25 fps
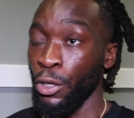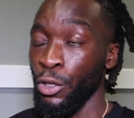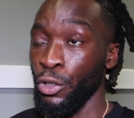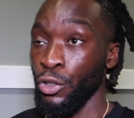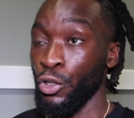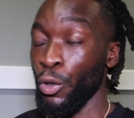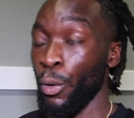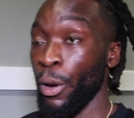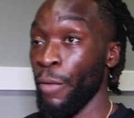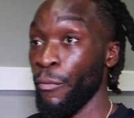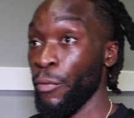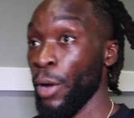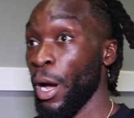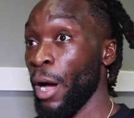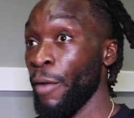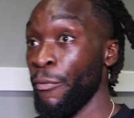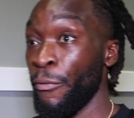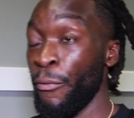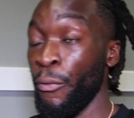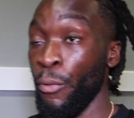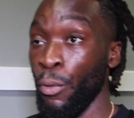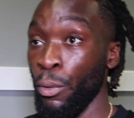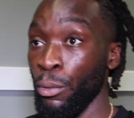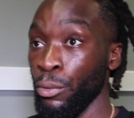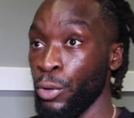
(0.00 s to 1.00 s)
So I've, I've
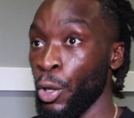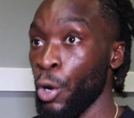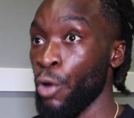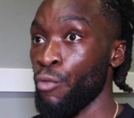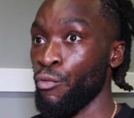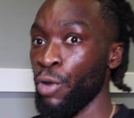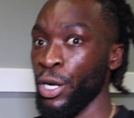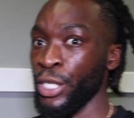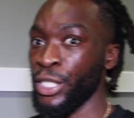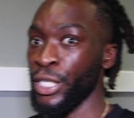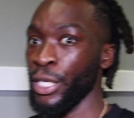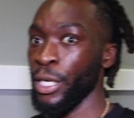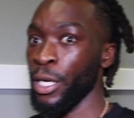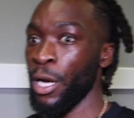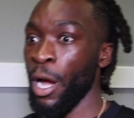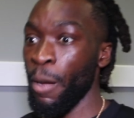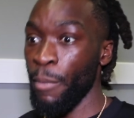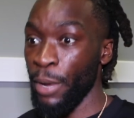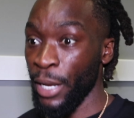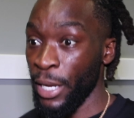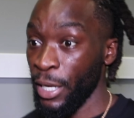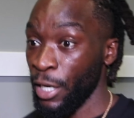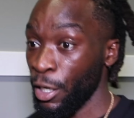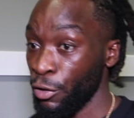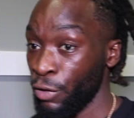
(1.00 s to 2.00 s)
thought, don't rush it, come
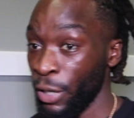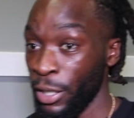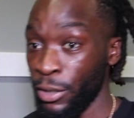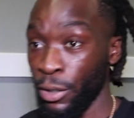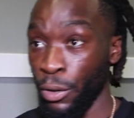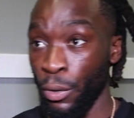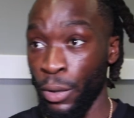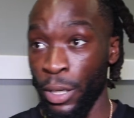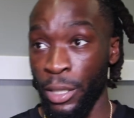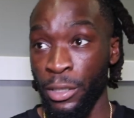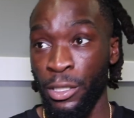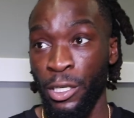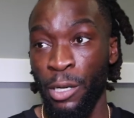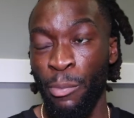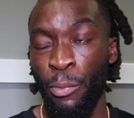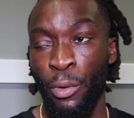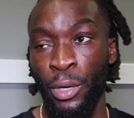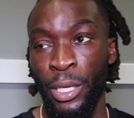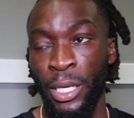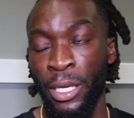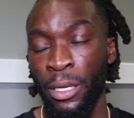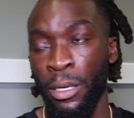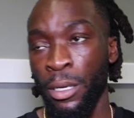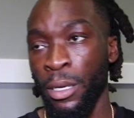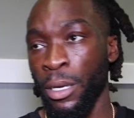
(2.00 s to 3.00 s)
again. I tried to go down to the
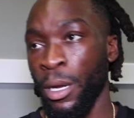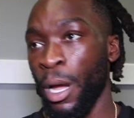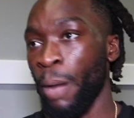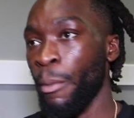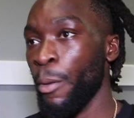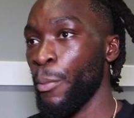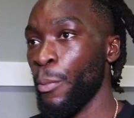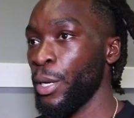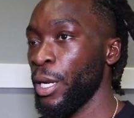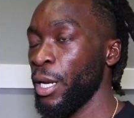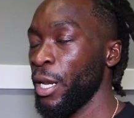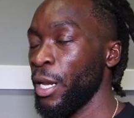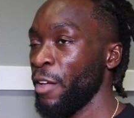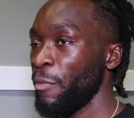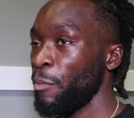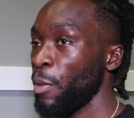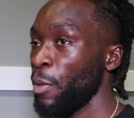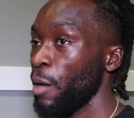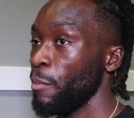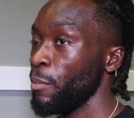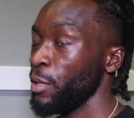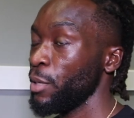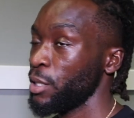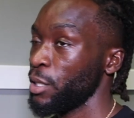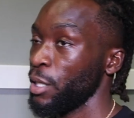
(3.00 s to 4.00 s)
body, come up with the left, but
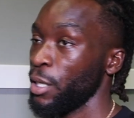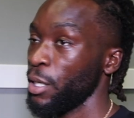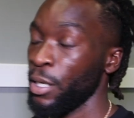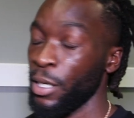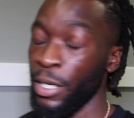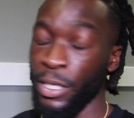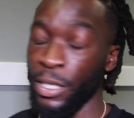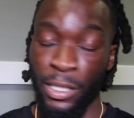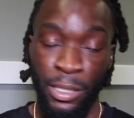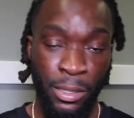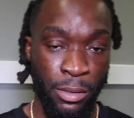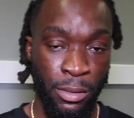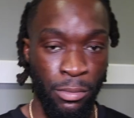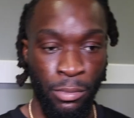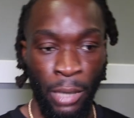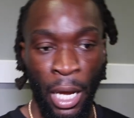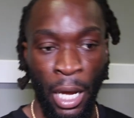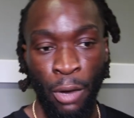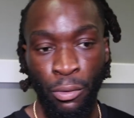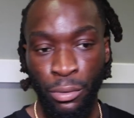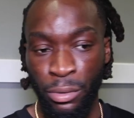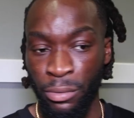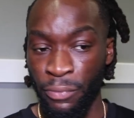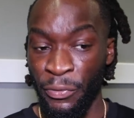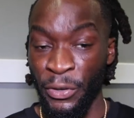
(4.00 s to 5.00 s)
I missed it. And then I just, I
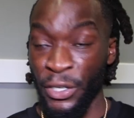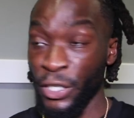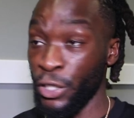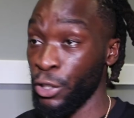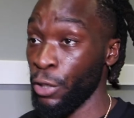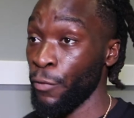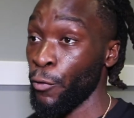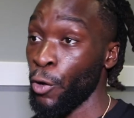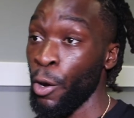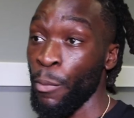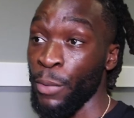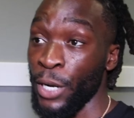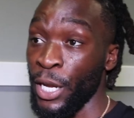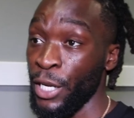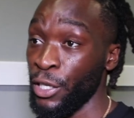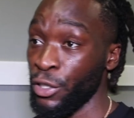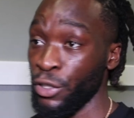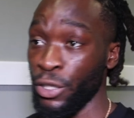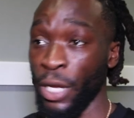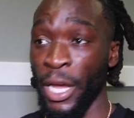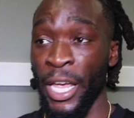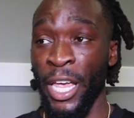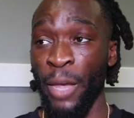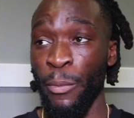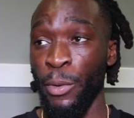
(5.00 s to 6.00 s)
was finishing up a combination,
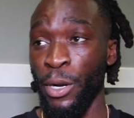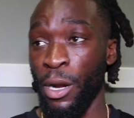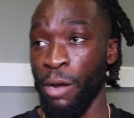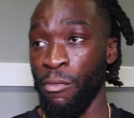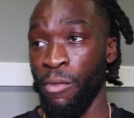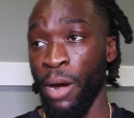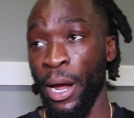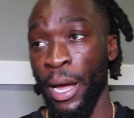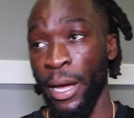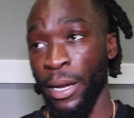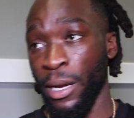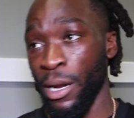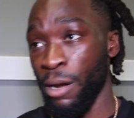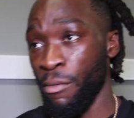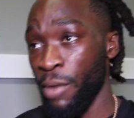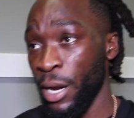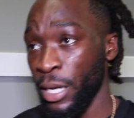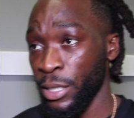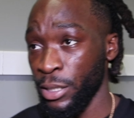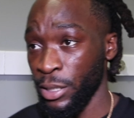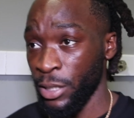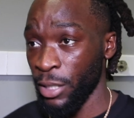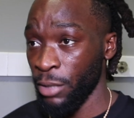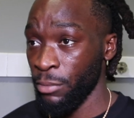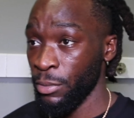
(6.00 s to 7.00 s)
so I hit him with that right, and that right
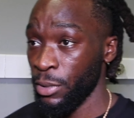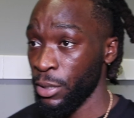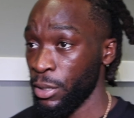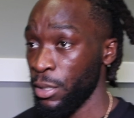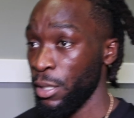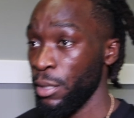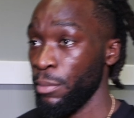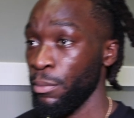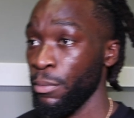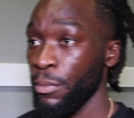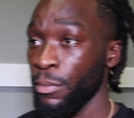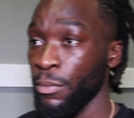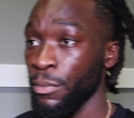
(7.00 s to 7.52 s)
just sent him to sleep.